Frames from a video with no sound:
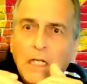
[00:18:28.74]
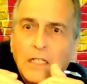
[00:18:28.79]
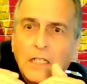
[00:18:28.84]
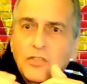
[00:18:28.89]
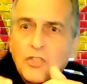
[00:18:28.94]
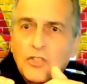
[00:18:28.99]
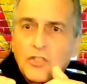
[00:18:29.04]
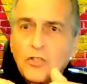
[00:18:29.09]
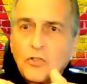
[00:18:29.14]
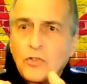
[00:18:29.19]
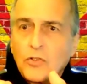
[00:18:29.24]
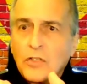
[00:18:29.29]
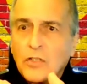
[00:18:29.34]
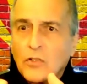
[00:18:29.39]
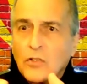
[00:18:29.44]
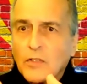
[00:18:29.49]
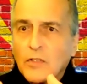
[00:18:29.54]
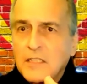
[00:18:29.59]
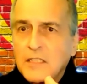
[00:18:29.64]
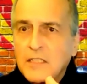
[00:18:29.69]
a
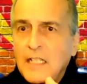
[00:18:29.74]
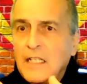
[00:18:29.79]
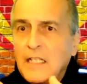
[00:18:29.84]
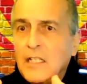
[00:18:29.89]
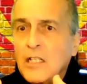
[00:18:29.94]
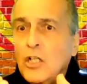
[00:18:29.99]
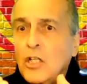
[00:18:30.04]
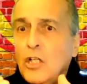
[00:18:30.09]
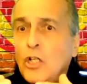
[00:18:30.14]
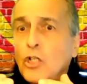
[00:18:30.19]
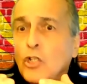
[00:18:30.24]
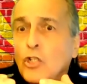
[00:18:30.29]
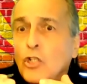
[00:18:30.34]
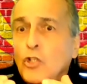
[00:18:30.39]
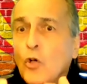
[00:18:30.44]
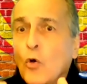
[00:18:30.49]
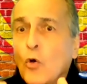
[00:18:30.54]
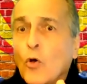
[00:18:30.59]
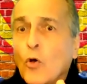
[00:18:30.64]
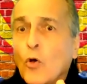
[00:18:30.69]
student, Christine,
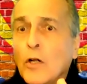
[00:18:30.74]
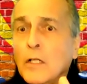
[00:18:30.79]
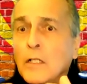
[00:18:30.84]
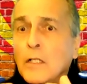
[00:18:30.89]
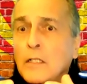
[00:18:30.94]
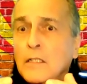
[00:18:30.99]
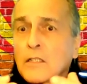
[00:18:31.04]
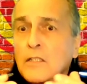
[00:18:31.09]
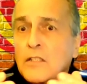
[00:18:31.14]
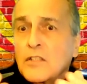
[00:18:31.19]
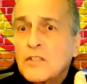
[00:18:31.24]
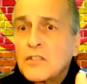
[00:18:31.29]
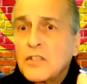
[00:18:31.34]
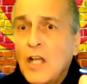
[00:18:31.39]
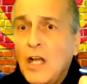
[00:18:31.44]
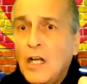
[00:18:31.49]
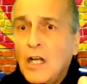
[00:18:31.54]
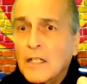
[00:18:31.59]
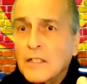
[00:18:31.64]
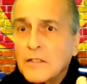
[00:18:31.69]
your
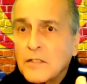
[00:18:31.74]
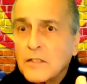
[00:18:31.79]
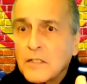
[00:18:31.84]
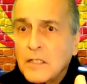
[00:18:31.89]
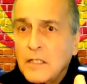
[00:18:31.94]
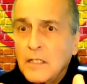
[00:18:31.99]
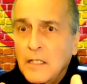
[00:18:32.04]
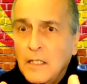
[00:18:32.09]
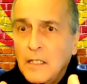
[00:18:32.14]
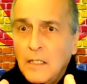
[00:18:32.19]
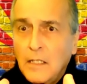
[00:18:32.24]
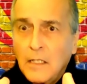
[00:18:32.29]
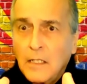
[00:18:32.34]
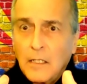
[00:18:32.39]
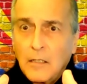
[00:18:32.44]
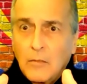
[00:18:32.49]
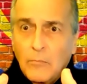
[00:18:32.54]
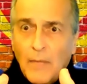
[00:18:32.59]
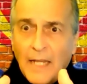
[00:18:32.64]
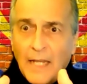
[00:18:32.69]
sons
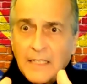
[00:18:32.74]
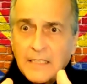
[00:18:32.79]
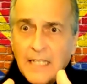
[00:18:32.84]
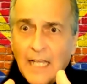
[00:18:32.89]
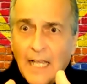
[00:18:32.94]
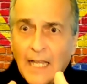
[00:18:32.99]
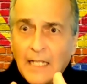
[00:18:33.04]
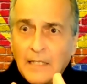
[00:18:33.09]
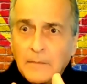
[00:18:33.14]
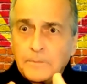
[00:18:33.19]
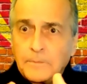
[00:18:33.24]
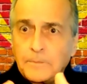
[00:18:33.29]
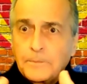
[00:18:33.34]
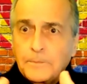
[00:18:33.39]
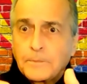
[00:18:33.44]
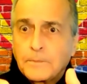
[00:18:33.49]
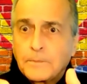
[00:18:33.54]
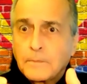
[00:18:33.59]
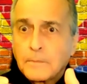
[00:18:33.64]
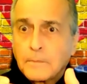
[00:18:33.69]
may say,
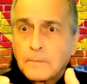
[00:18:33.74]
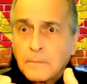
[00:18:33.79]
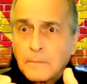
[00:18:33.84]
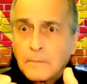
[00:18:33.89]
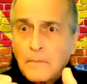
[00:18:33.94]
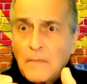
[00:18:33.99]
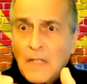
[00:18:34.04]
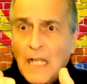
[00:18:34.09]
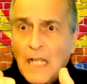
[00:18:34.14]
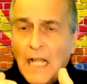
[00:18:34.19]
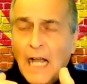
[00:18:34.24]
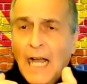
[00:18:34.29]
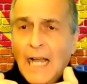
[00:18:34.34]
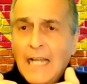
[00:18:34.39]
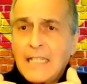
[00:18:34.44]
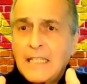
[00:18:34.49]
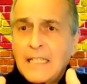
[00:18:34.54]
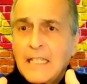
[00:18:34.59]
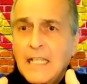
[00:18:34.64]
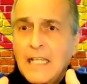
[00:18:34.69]

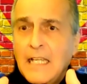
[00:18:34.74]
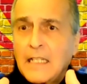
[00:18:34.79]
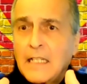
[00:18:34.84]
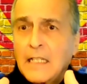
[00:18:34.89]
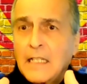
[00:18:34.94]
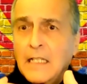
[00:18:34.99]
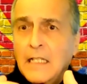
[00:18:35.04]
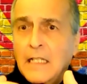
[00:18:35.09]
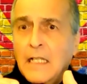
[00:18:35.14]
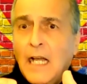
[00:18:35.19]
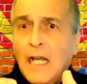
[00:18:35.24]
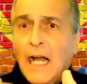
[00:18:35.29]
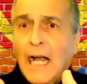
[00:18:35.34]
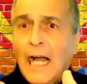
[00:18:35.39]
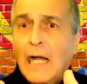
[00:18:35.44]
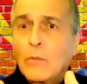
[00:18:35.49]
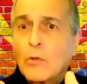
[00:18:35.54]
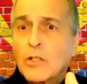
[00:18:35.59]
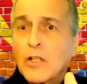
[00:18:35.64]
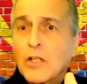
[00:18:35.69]
I think
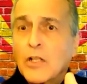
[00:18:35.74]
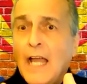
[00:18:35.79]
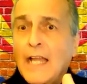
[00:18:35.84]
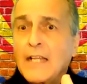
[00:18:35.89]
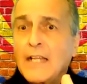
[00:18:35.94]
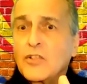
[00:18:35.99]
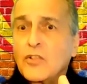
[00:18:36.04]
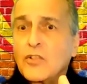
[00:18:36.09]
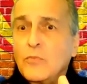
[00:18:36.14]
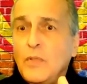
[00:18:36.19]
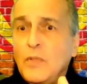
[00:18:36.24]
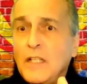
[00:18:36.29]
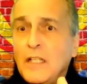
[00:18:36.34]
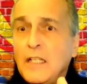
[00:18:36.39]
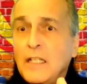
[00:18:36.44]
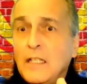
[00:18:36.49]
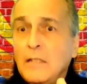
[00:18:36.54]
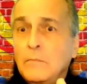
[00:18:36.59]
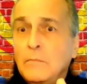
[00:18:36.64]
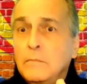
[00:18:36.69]
I would like to
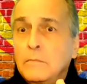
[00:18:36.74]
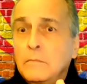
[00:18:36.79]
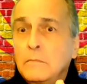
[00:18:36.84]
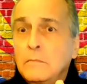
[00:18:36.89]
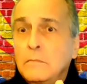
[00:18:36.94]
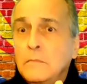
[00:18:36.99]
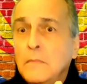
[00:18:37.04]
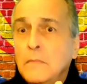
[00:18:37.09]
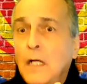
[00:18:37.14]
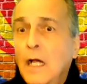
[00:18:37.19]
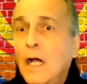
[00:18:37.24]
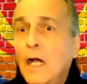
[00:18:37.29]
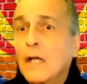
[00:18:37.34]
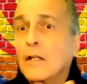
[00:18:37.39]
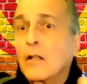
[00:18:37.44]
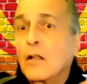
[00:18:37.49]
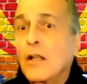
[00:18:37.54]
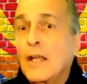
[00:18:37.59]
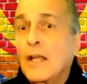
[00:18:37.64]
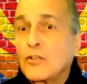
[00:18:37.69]
be
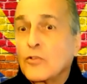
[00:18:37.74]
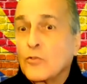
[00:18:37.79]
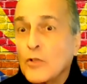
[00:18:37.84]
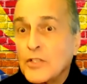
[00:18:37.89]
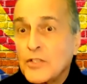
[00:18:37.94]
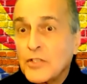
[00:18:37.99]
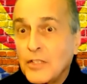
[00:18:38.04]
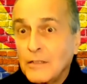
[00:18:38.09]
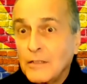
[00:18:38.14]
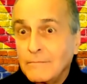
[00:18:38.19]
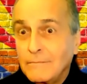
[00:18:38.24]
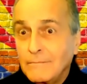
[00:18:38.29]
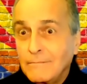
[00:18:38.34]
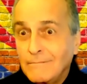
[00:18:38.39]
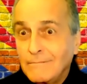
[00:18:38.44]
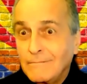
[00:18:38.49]
an electrician,